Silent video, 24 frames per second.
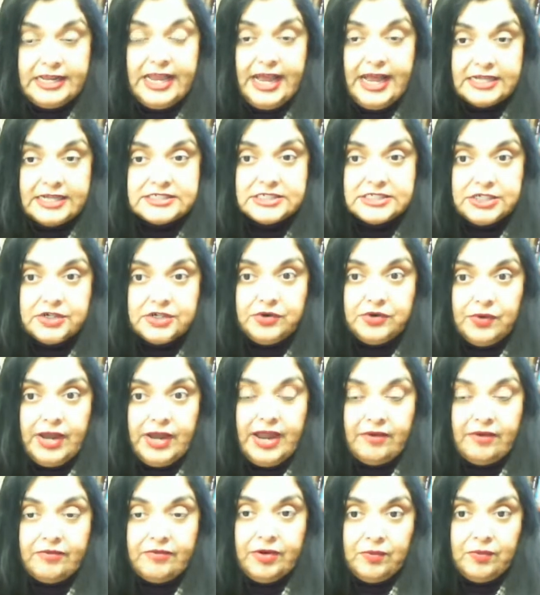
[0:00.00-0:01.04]
yes,
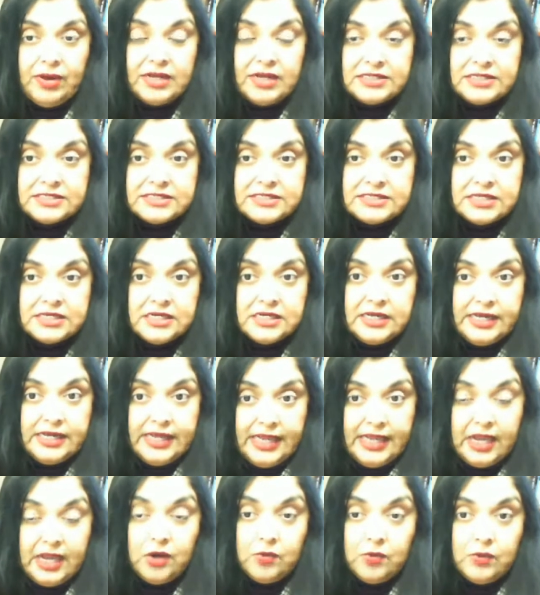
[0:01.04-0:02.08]
everyone's
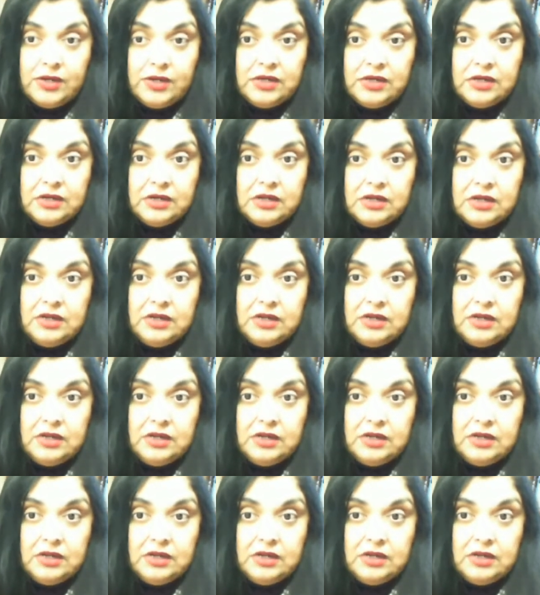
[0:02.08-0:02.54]
equal.